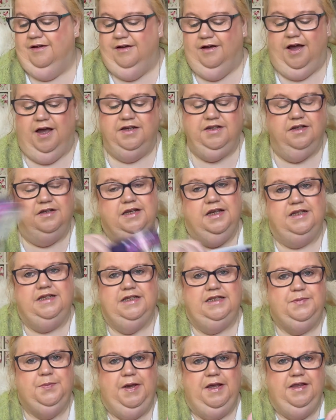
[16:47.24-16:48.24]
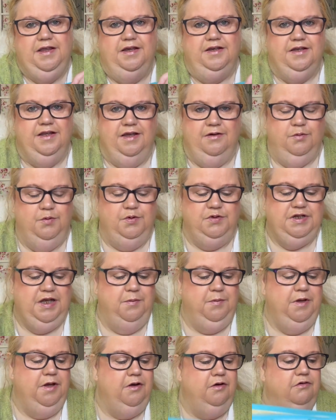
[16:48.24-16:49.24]
I don't anticipate that they will take
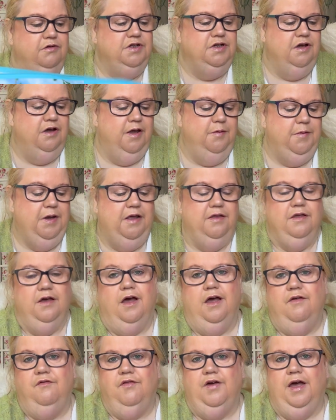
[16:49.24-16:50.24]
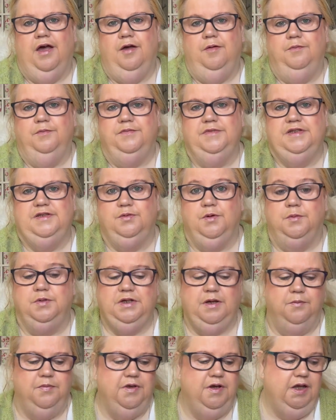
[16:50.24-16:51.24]
me a long time now that I've swapped
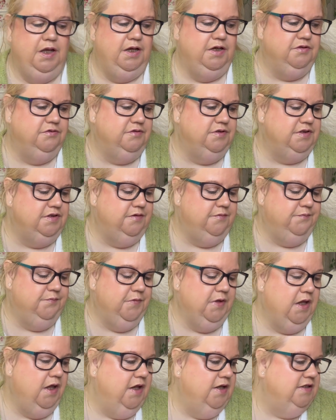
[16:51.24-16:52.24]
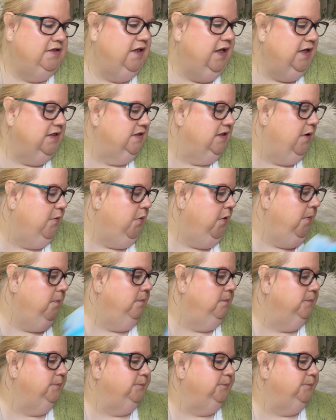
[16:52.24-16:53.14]
up the needles. So that's that one.